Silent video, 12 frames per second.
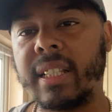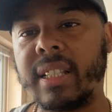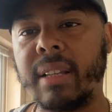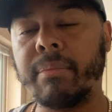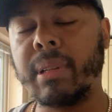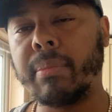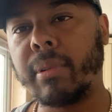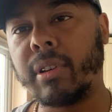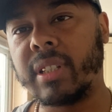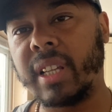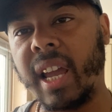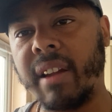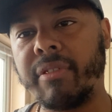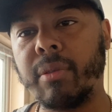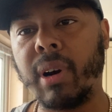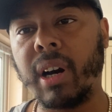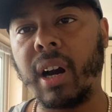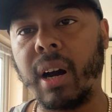is simply because
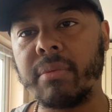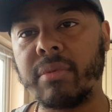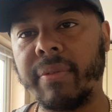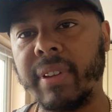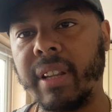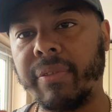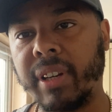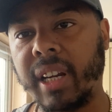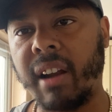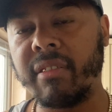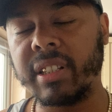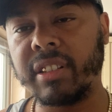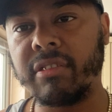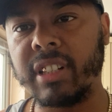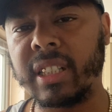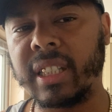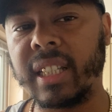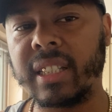everyone comes with a different
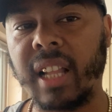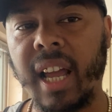characteristics.